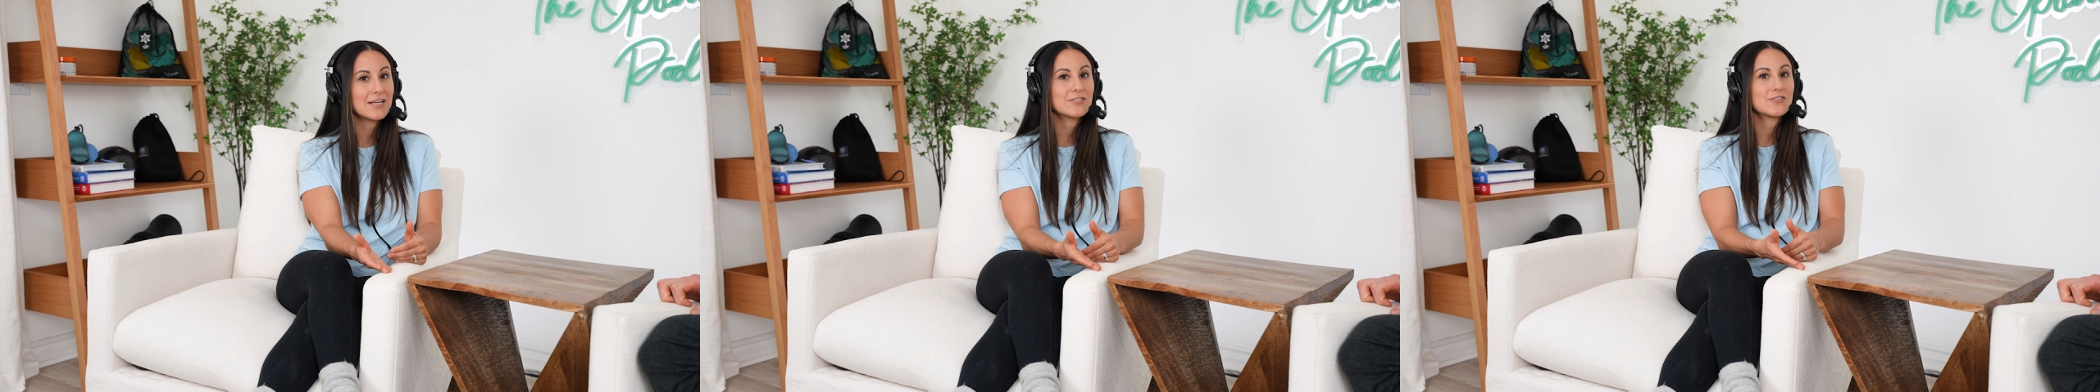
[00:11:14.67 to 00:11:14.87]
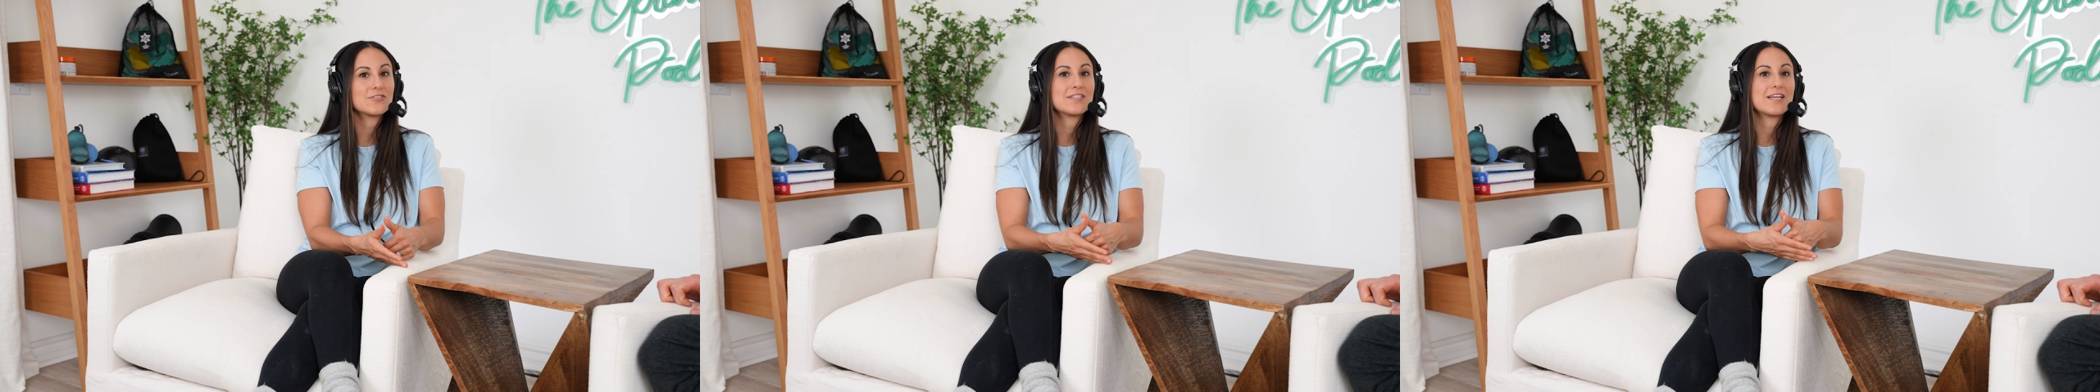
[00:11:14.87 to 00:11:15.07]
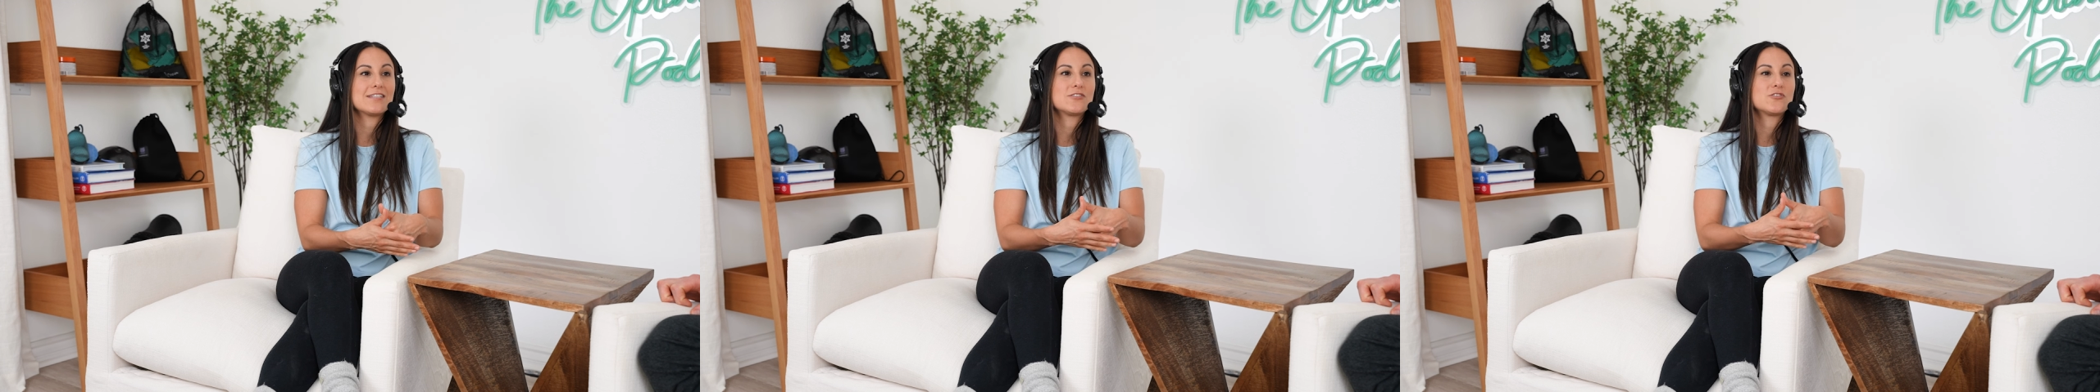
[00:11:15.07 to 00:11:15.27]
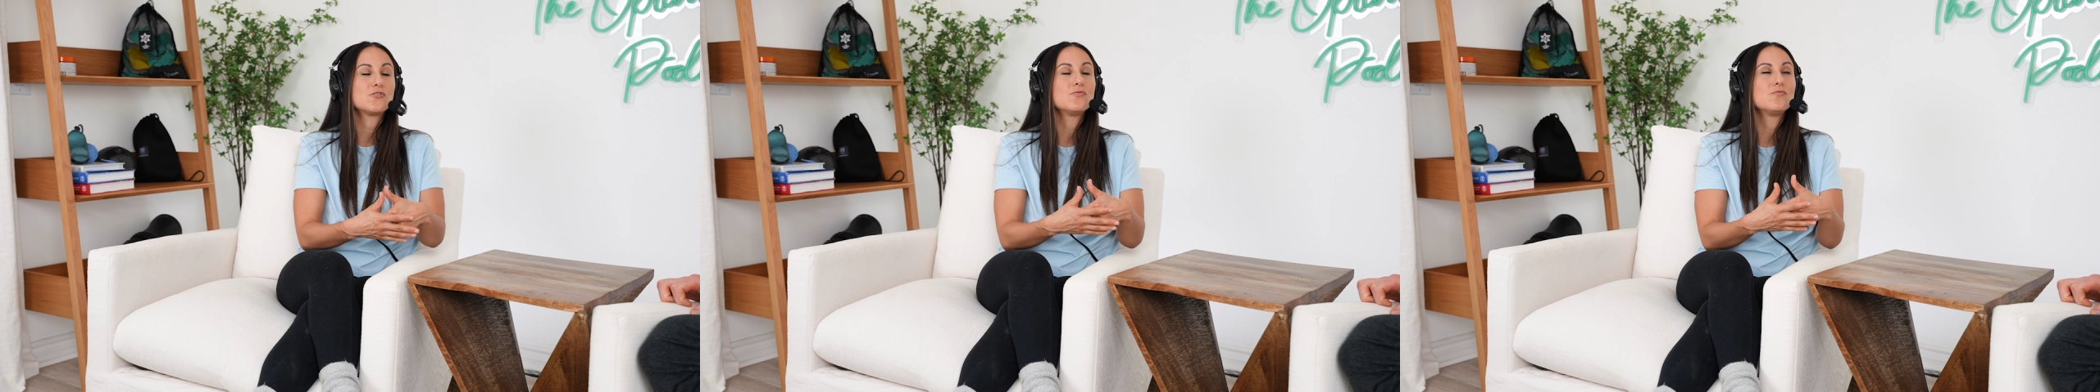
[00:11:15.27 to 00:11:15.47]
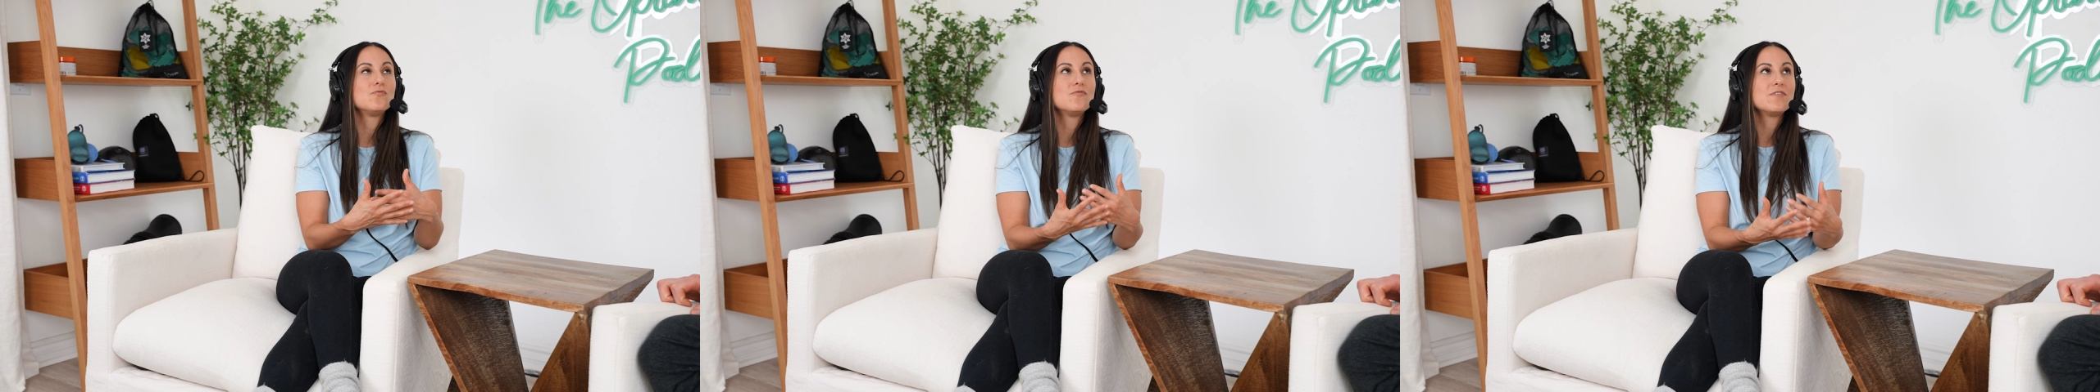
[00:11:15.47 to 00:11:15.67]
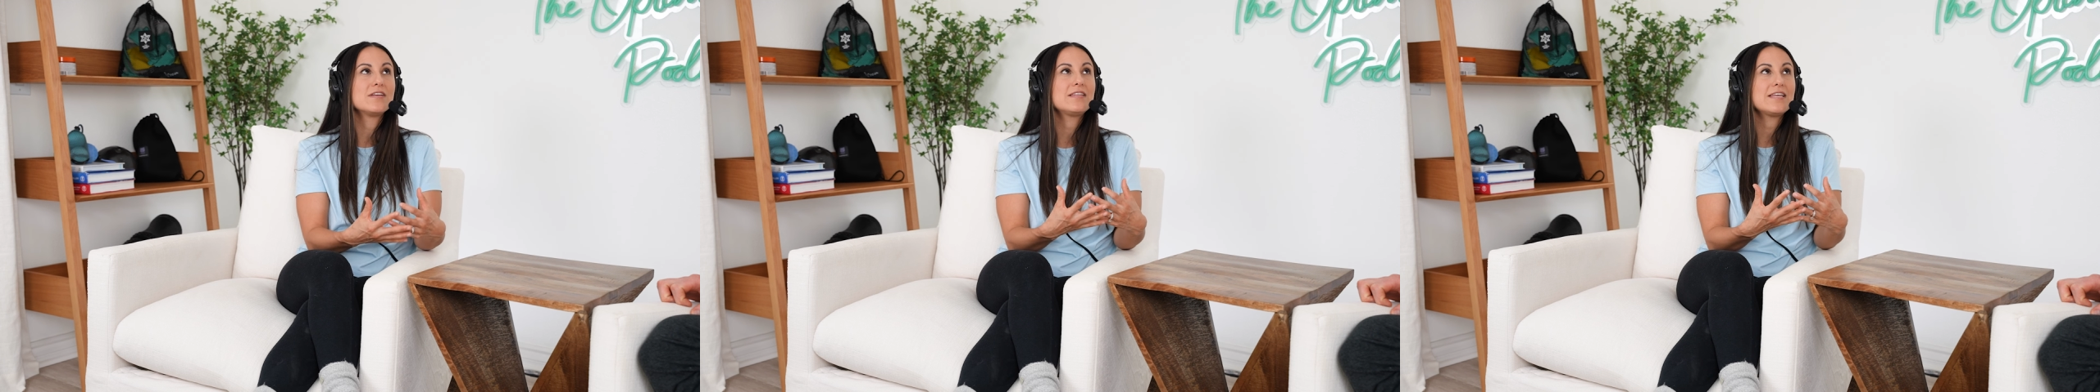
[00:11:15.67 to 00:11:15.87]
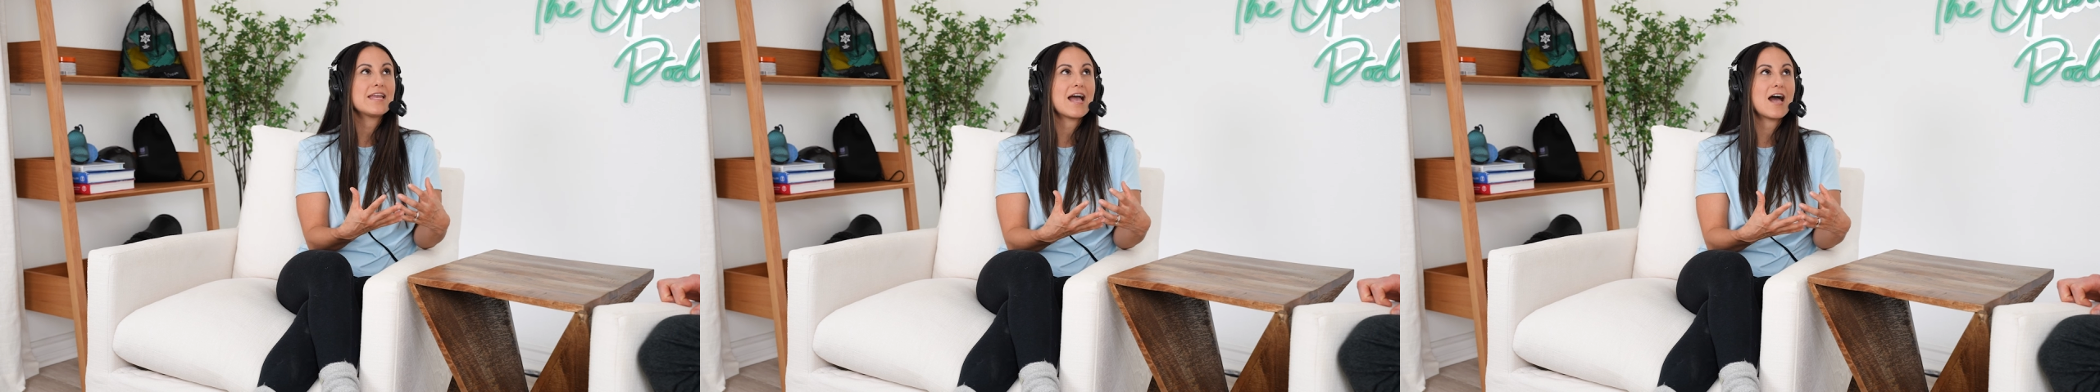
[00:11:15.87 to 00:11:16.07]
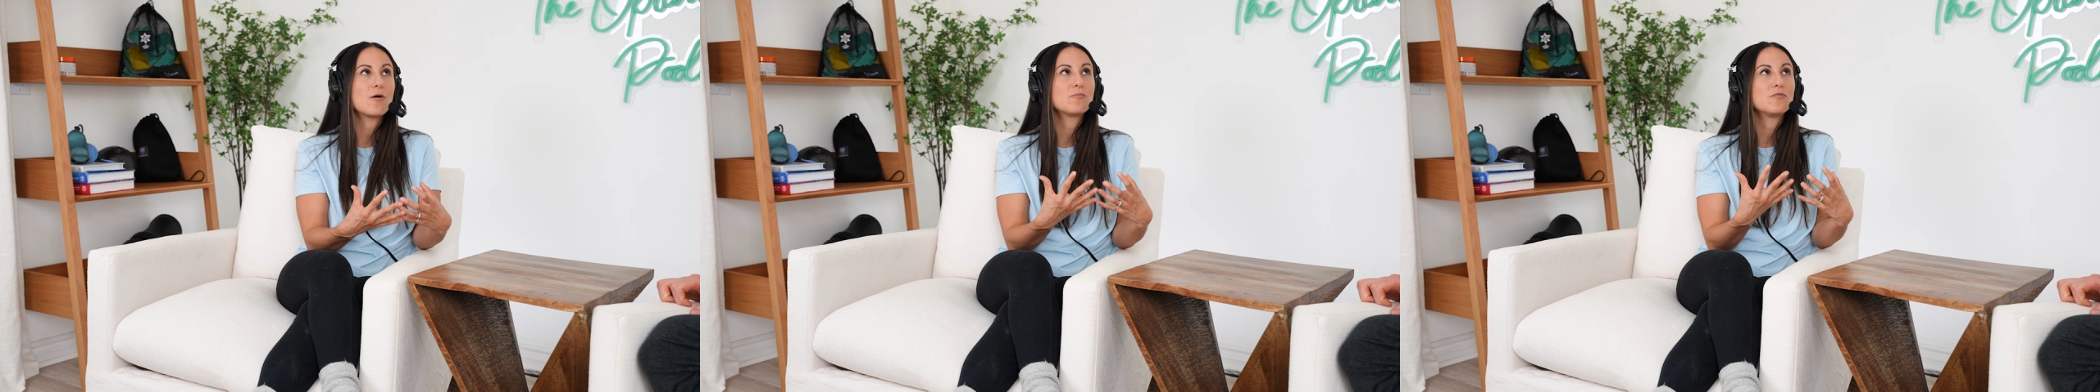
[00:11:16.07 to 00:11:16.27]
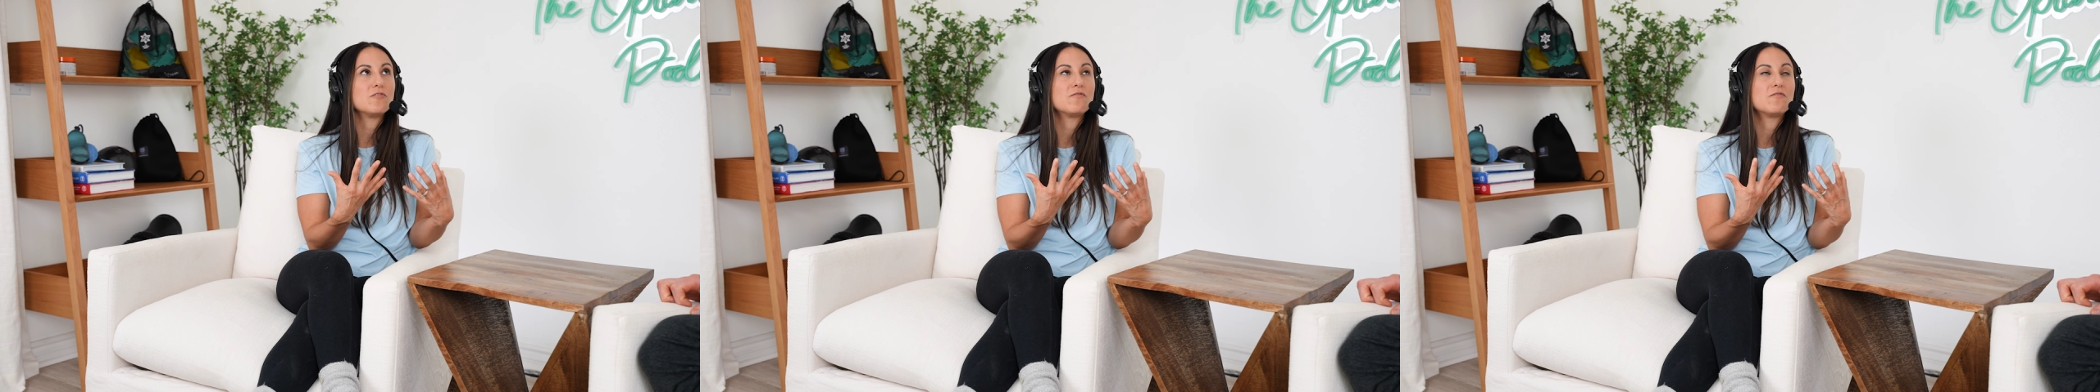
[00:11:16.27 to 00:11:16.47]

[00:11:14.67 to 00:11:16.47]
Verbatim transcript: exercise to really help you